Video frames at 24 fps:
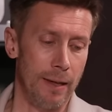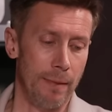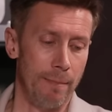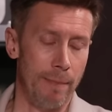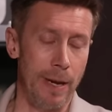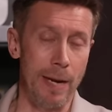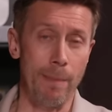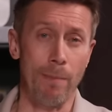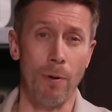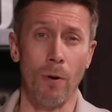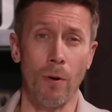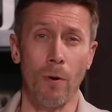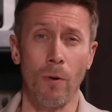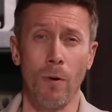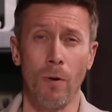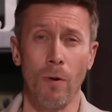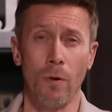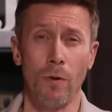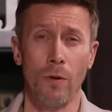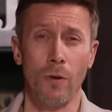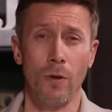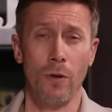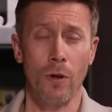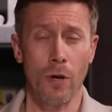People
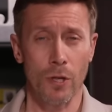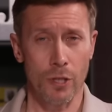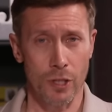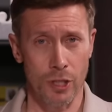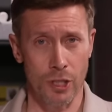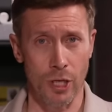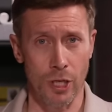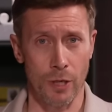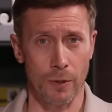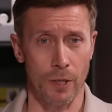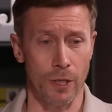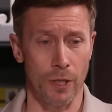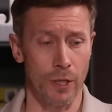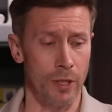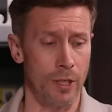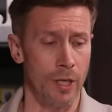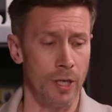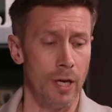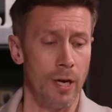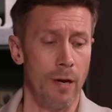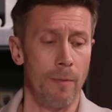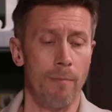not so good.